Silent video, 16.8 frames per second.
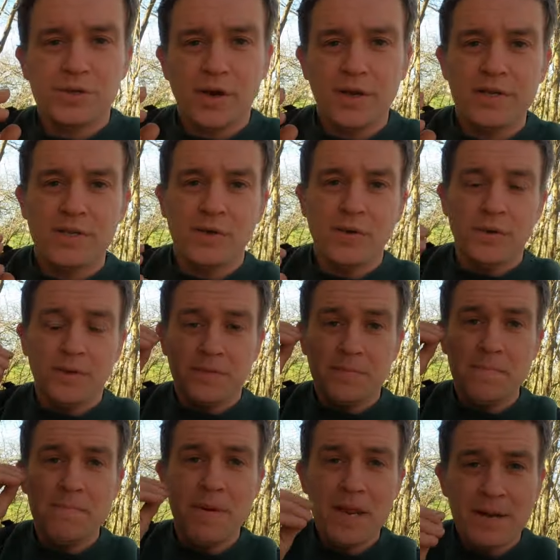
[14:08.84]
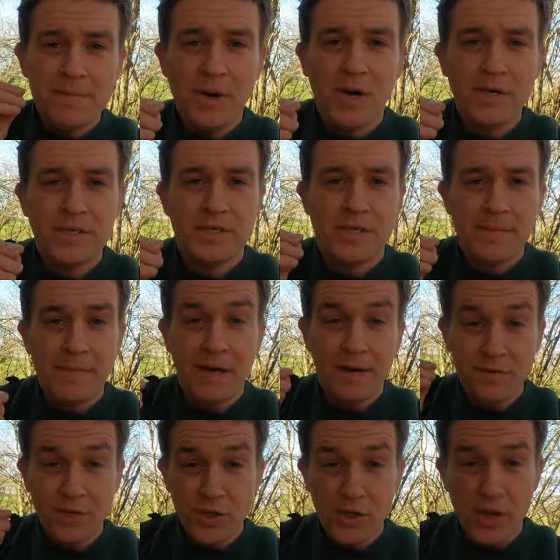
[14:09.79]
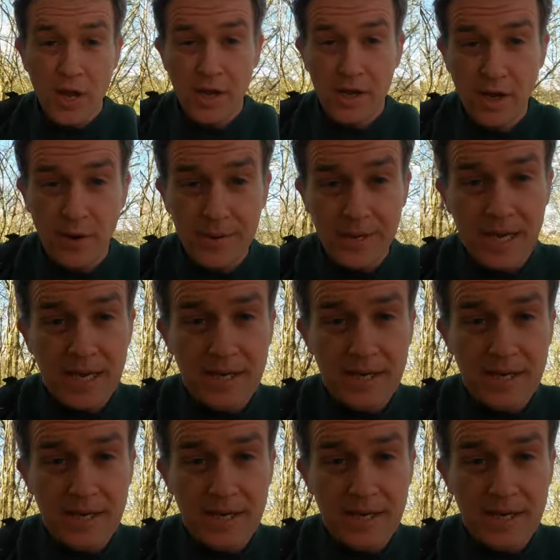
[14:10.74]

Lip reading: to try and do is minimize the amount of sugar going